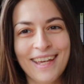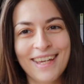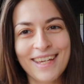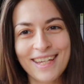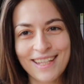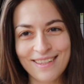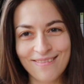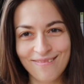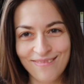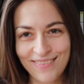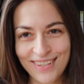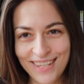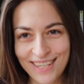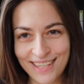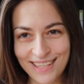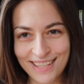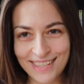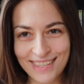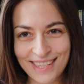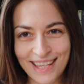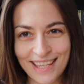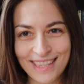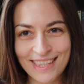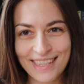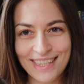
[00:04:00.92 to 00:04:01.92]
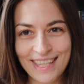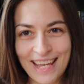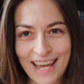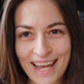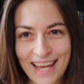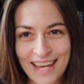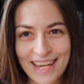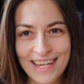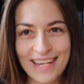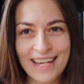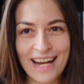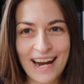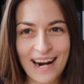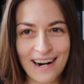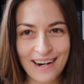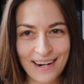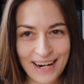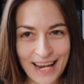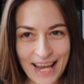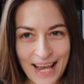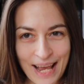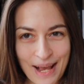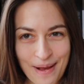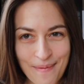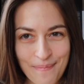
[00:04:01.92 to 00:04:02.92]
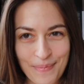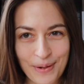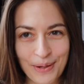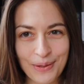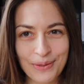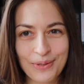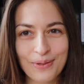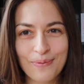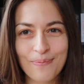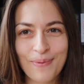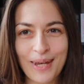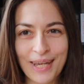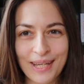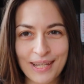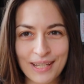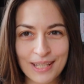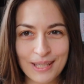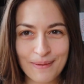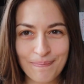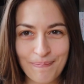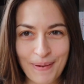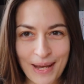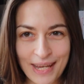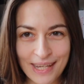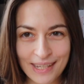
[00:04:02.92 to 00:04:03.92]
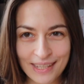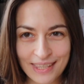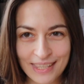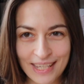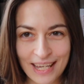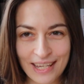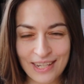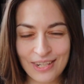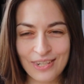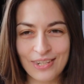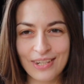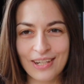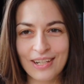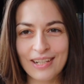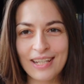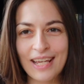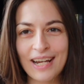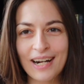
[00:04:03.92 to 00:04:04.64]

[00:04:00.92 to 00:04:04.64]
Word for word: It means that they are able to make us pay attention.